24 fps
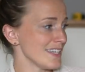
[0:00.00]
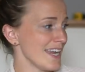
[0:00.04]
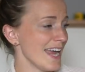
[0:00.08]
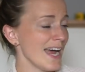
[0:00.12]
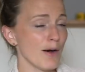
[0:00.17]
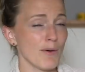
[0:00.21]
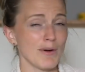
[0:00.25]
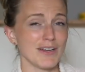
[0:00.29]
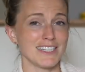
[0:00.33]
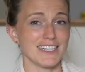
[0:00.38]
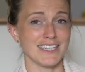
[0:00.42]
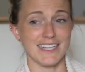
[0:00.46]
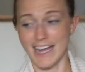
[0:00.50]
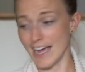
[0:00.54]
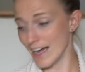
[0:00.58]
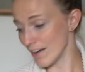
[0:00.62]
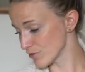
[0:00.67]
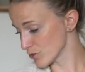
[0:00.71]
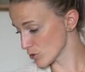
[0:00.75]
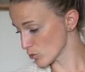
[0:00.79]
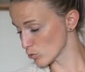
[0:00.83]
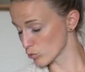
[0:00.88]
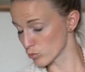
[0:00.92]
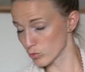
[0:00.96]
now I didn't
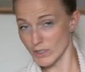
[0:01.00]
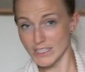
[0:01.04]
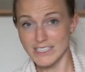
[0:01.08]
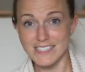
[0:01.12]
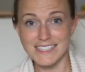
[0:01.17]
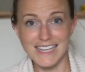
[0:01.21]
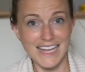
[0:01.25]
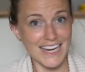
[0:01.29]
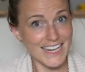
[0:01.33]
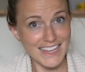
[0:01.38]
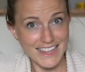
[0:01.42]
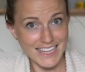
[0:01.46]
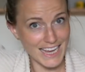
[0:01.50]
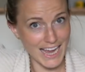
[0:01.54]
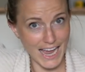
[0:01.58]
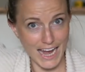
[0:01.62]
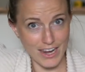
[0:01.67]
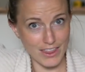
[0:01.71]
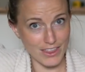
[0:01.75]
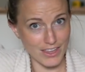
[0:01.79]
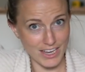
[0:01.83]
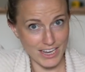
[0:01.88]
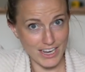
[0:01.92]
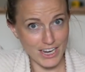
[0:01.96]
have to rinse anything out
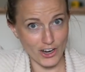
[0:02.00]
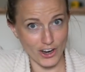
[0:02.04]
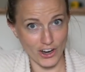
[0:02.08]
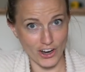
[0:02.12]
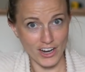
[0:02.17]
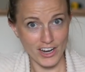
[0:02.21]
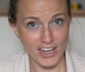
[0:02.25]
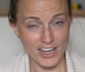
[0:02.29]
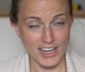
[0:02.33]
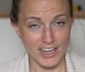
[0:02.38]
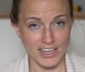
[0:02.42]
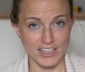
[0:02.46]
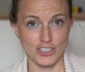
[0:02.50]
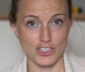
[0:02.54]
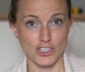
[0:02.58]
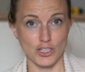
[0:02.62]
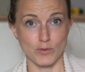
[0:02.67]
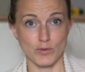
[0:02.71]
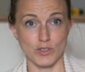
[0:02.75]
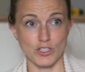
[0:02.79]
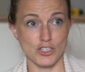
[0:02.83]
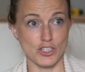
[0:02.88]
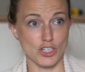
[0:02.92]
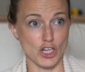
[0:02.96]
of the here. She
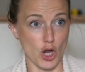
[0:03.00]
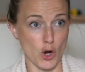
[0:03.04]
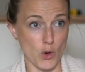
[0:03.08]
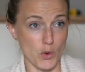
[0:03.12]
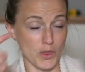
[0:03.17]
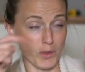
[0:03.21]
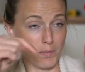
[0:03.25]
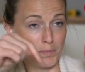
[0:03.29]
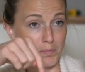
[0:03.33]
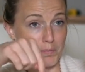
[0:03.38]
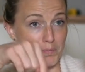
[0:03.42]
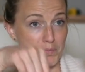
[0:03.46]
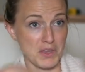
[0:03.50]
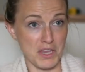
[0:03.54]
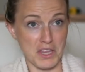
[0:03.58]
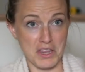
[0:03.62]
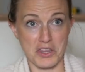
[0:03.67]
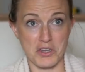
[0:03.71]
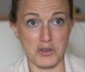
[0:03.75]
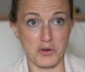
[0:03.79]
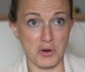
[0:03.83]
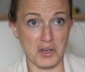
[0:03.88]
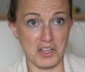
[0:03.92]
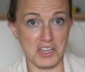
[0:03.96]
would just go in,
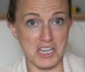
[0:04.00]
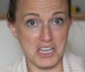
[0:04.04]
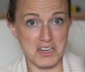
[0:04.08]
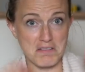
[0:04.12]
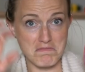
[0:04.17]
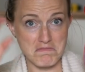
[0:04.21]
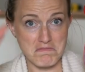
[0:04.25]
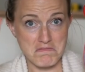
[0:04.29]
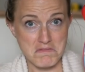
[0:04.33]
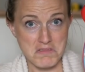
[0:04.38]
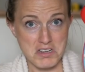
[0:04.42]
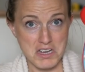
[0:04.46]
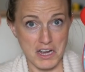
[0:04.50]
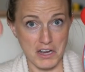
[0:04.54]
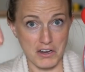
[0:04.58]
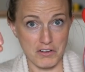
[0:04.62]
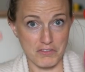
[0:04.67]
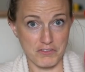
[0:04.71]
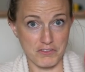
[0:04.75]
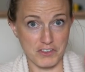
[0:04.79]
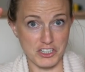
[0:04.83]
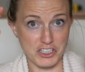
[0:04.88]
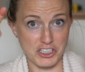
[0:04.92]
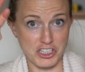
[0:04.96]
the toilet, I'd
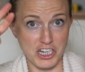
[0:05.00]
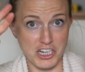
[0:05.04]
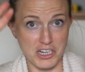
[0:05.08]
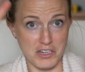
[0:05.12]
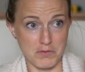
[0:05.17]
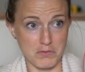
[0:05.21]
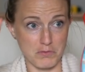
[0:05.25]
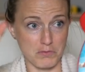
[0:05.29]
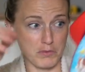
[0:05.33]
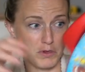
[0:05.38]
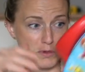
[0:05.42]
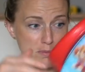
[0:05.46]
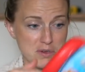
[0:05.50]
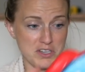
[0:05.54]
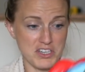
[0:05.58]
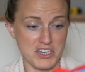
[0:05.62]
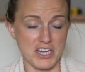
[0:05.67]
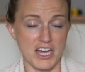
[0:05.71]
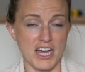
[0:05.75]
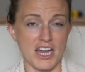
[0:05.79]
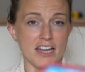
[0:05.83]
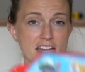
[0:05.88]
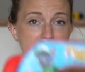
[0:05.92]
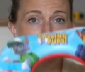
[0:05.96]
flush it, we'd be
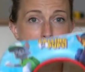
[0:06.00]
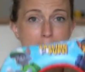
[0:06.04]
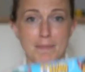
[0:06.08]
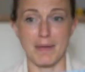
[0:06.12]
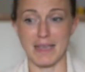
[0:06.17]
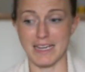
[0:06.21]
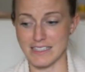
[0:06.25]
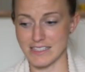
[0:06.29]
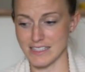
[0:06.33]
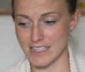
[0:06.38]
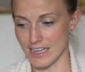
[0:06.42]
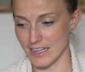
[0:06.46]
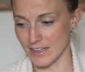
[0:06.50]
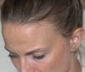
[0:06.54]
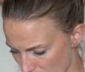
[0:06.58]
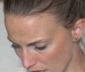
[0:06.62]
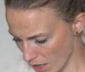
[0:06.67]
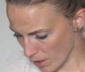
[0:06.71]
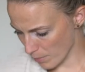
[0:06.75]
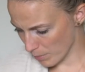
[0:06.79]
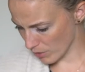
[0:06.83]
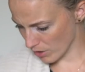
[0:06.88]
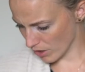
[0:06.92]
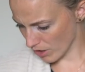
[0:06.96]
done. Amazing. A
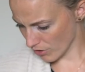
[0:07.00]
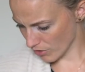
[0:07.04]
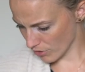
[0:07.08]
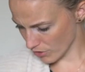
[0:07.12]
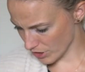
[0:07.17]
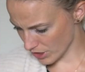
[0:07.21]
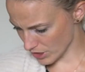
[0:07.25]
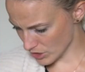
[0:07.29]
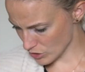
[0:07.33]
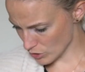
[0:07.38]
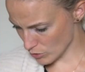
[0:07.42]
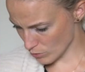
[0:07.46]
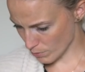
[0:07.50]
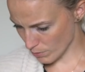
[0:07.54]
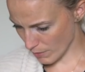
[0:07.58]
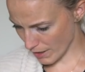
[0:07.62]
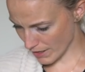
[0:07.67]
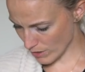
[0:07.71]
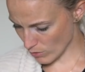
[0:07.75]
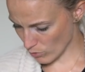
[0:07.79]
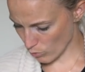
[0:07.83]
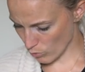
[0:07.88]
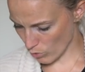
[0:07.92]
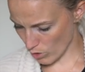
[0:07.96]
couple other things you
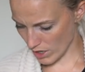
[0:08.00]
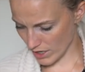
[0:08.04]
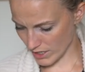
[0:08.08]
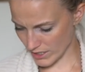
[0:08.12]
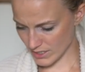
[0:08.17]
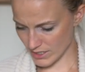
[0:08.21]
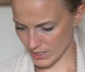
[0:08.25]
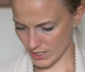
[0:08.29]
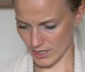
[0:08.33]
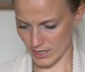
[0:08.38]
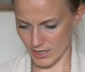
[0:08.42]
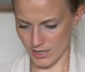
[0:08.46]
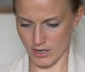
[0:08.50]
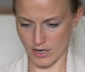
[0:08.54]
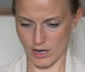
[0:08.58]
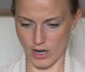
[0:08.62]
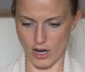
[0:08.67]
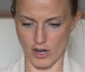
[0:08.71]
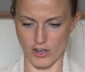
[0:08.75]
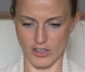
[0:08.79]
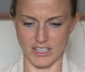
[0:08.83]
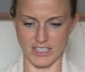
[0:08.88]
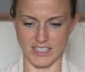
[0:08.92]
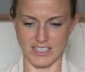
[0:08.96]
might want
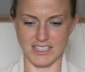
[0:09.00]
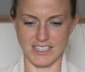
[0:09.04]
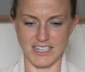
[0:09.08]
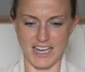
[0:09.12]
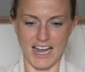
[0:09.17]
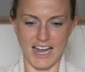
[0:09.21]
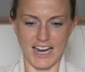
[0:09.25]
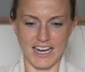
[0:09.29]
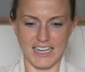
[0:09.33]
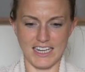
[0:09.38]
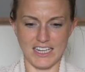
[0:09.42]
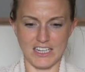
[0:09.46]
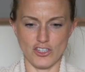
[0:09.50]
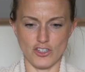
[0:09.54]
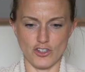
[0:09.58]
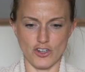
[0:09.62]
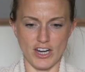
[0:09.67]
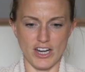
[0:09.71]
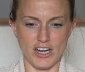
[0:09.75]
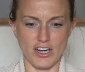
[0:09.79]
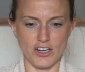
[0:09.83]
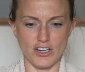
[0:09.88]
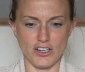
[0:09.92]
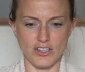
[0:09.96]
are these tiny
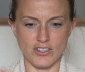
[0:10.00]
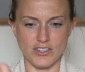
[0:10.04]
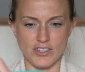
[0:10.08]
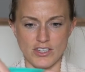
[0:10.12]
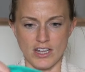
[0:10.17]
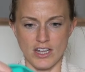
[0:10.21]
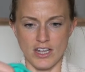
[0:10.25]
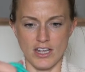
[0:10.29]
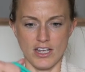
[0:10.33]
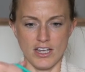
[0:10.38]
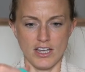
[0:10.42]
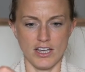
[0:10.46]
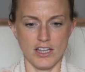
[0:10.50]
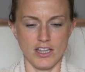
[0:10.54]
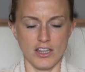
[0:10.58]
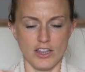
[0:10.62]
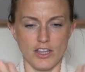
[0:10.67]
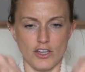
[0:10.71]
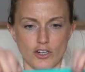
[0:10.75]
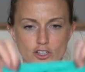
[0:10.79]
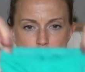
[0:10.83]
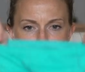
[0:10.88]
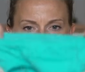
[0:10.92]
trainers. They're